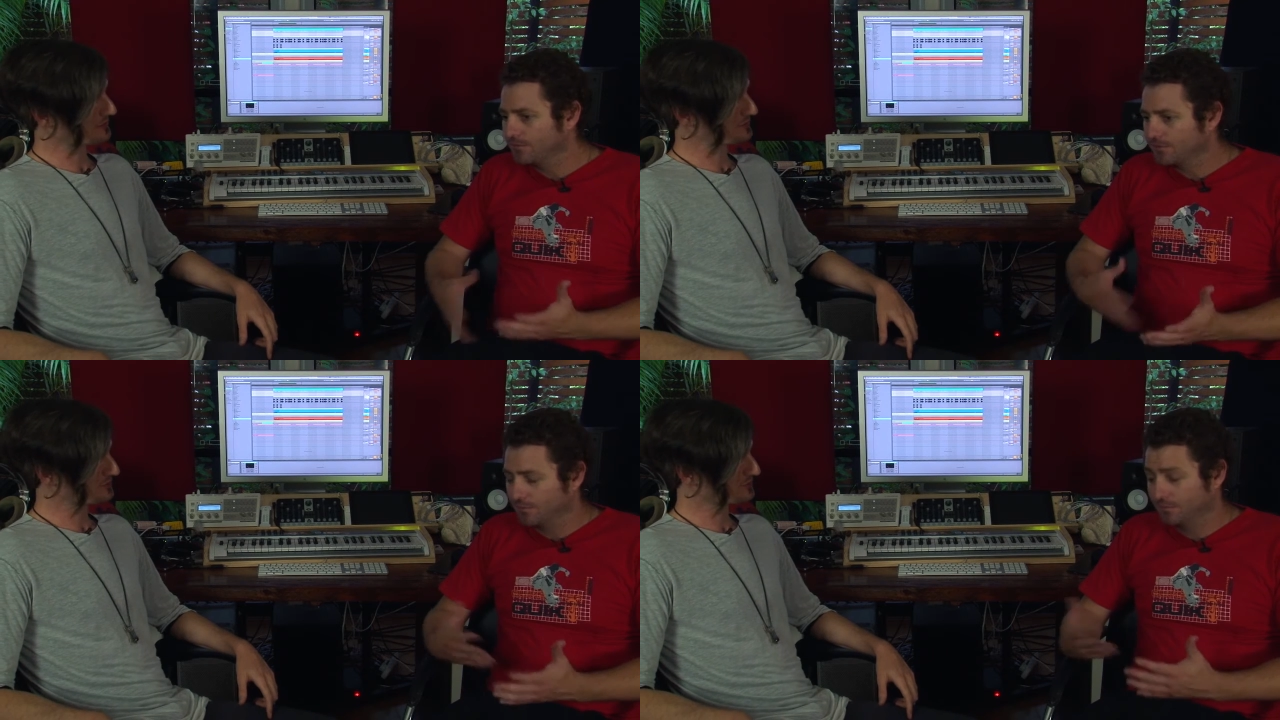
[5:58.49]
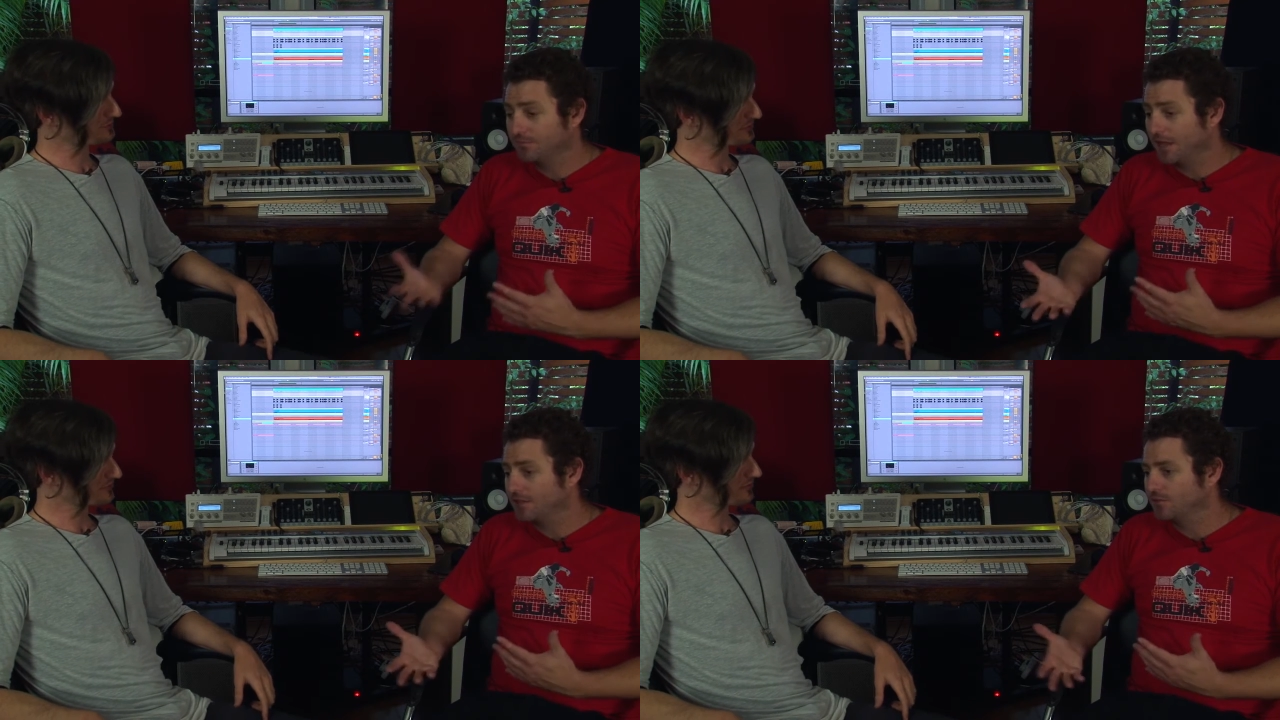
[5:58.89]
some
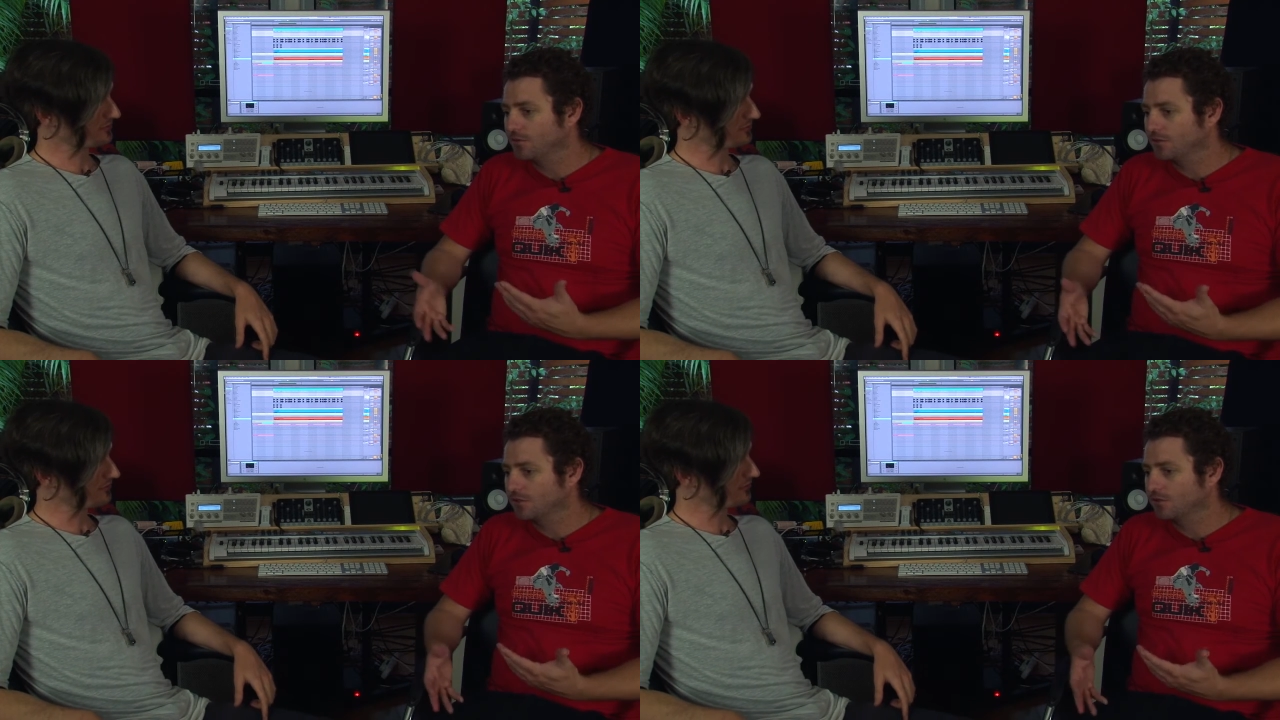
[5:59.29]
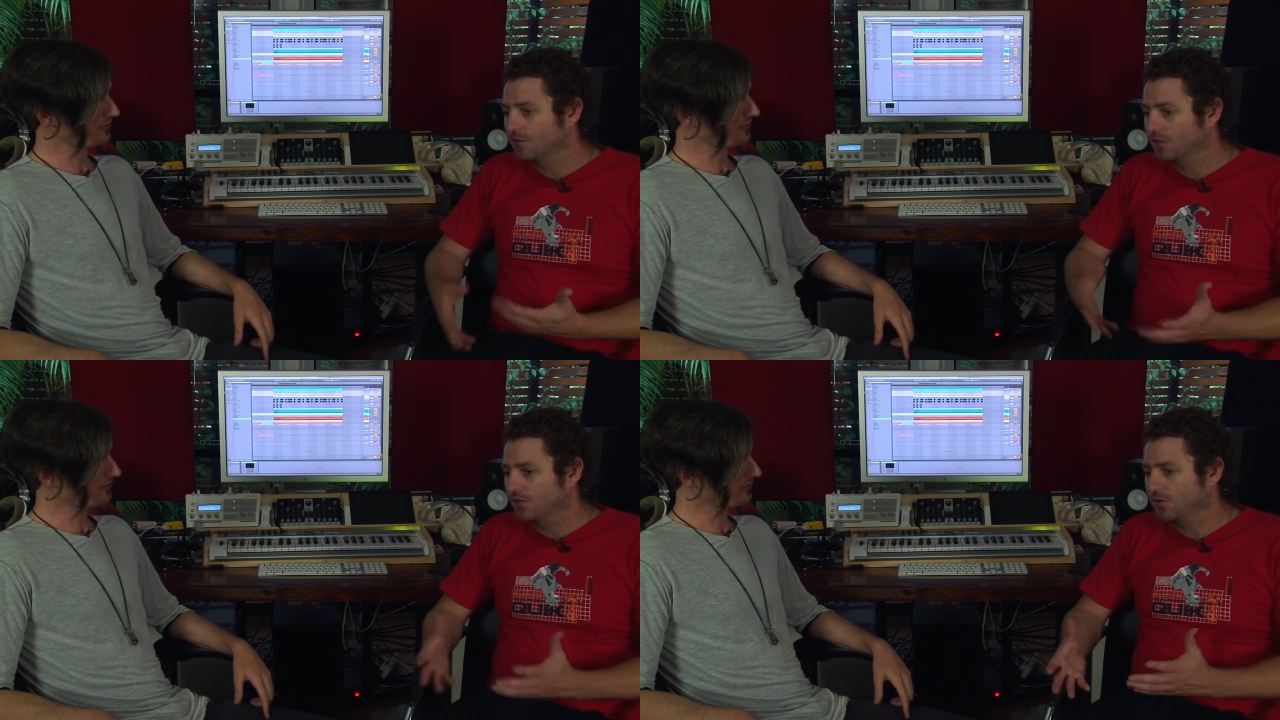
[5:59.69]
dance music
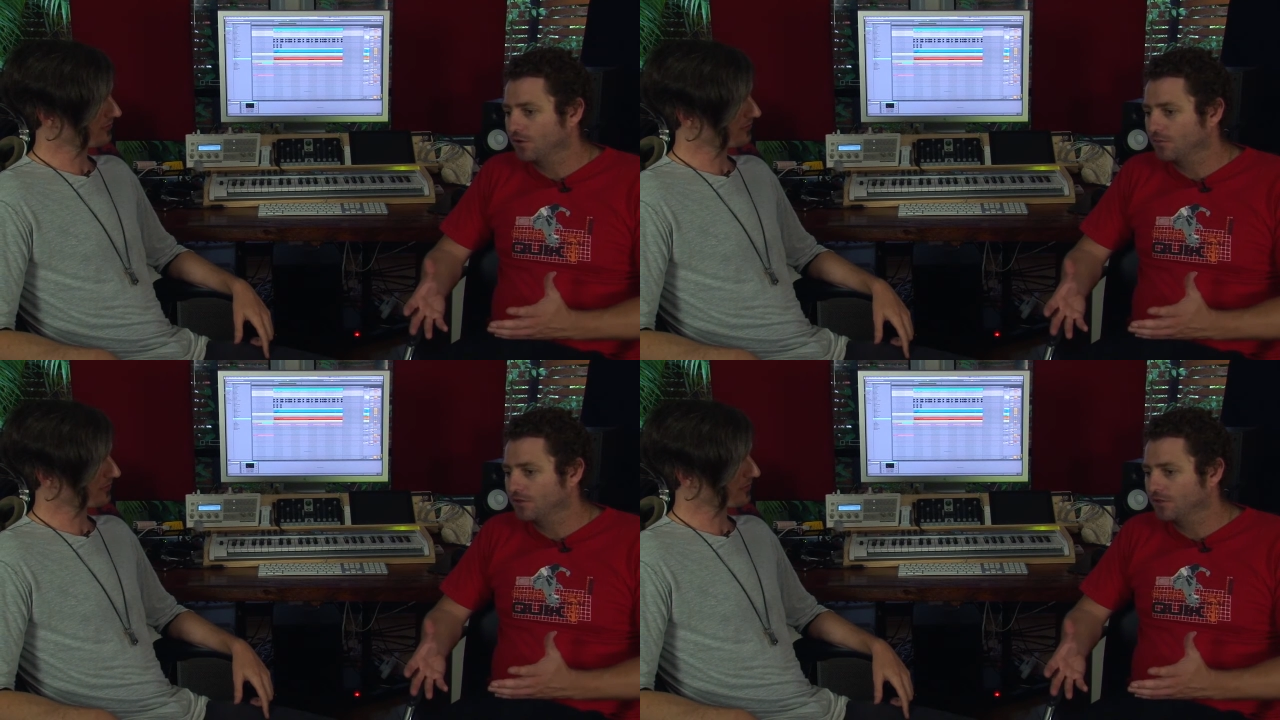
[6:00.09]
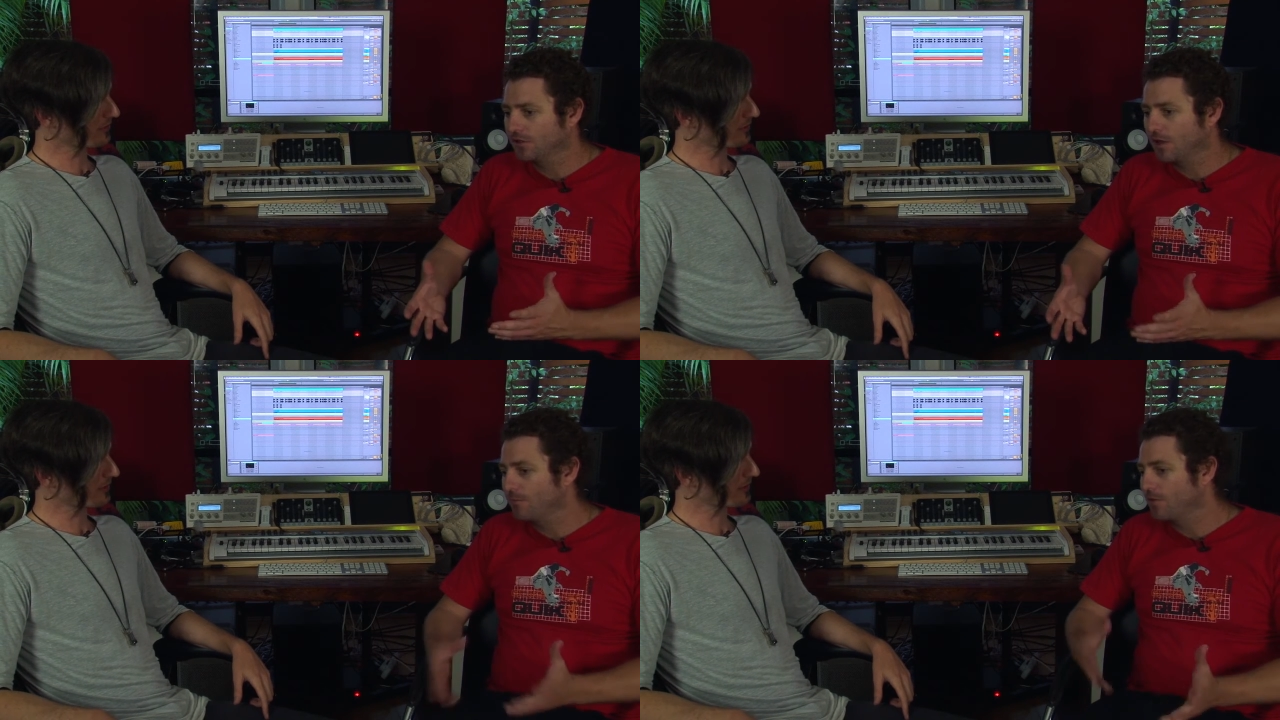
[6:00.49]
or electronic
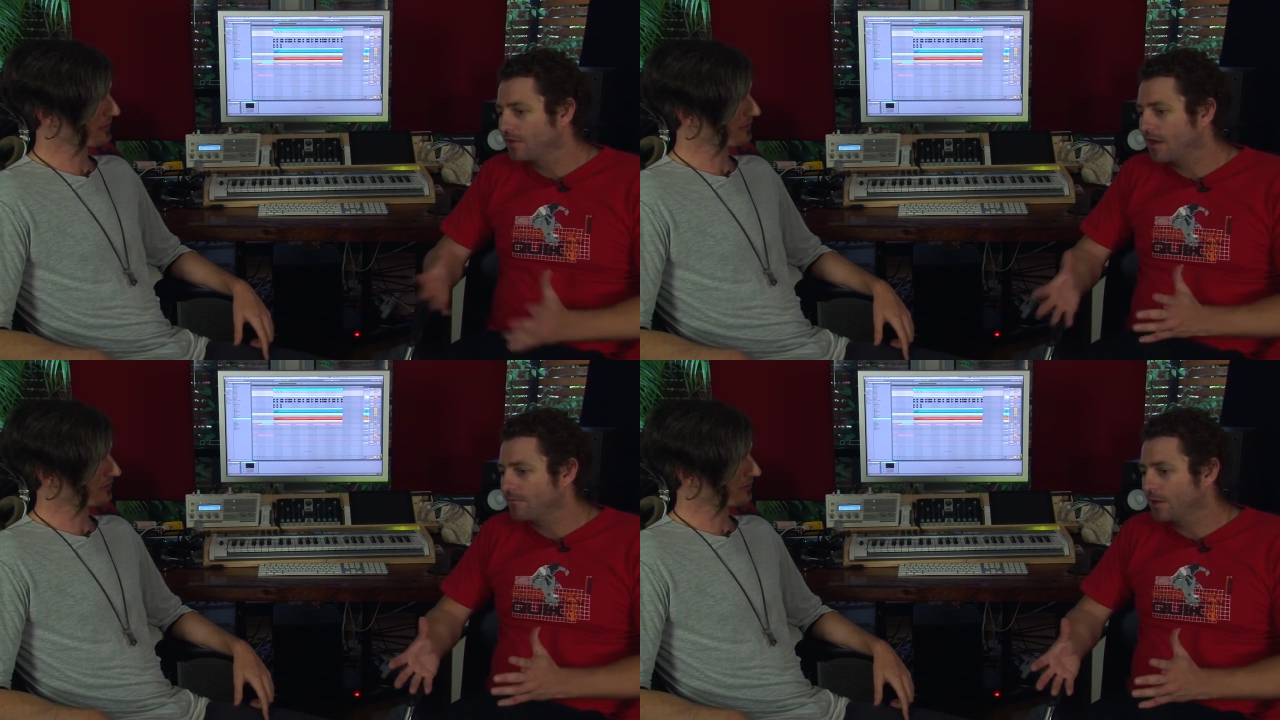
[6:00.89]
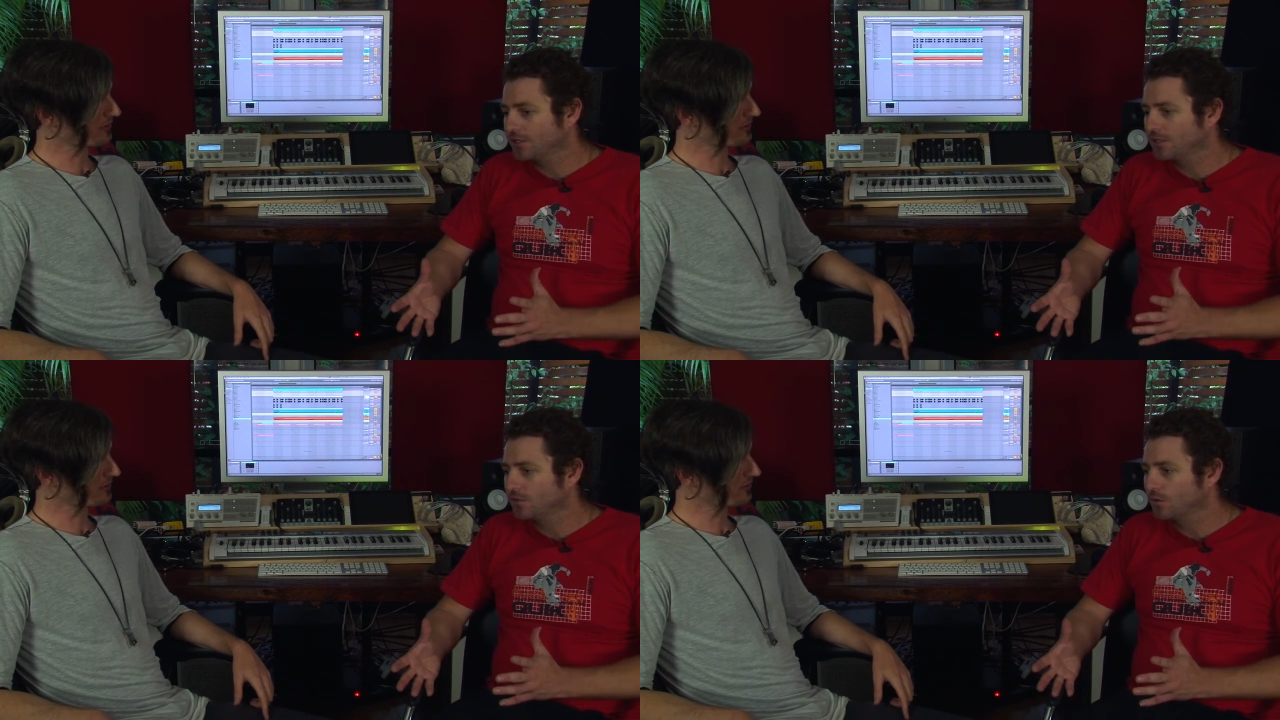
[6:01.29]
music, I'm not that
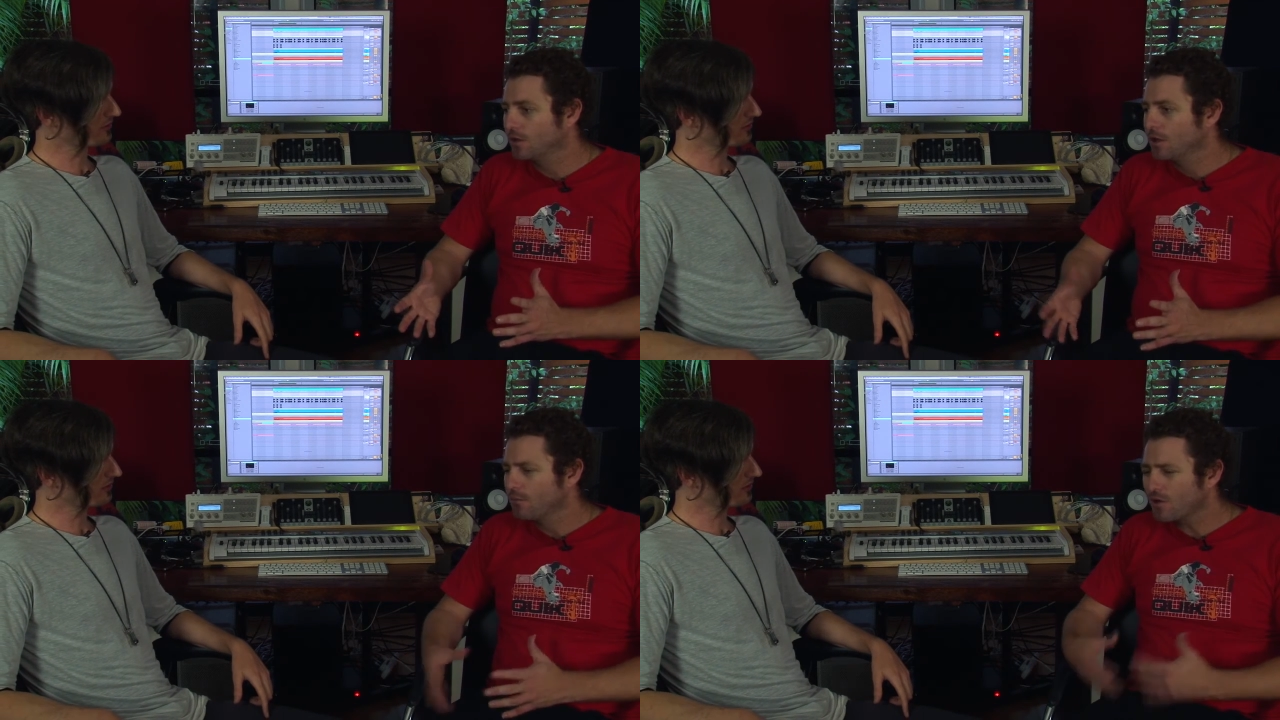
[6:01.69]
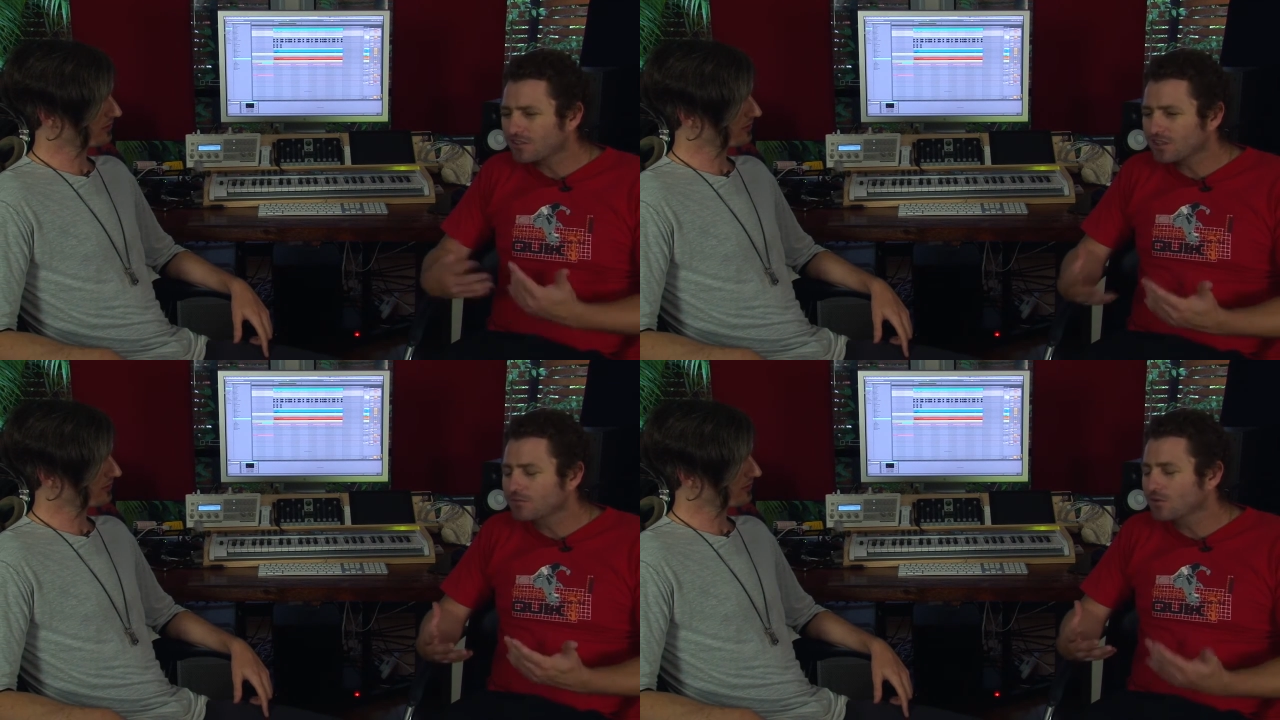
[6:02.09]
much into it, but I
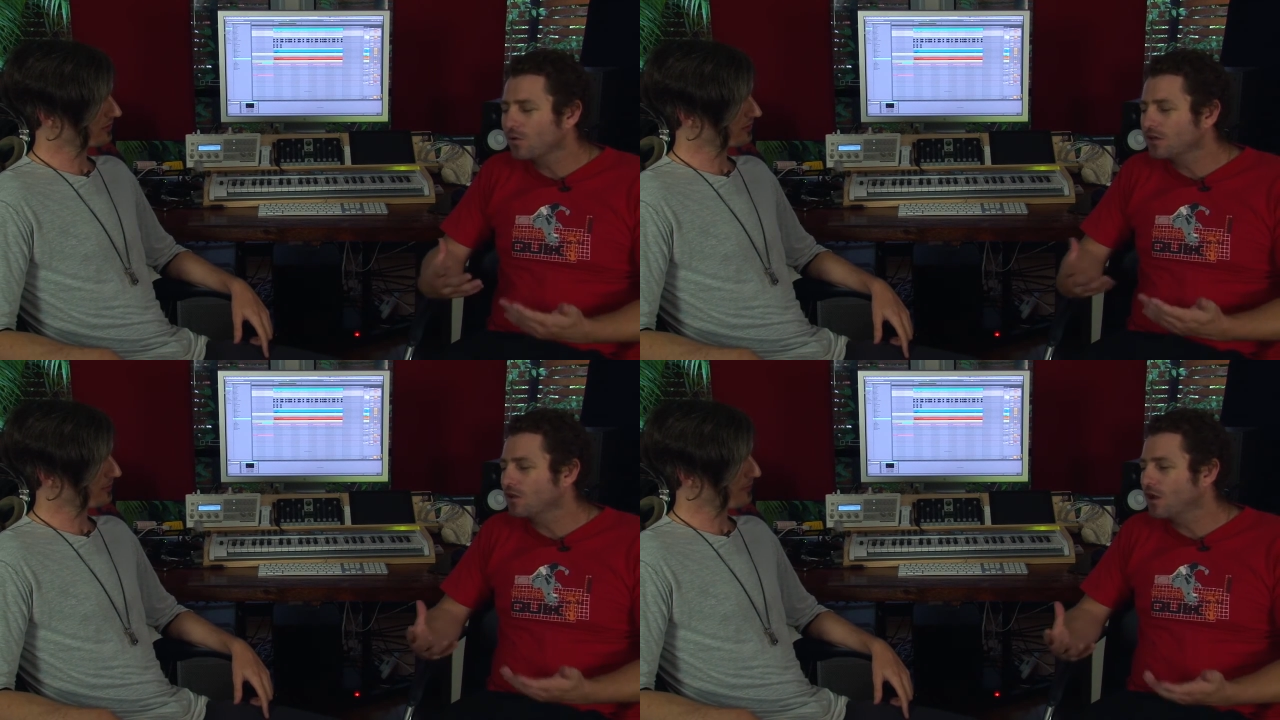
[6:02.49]
seem to always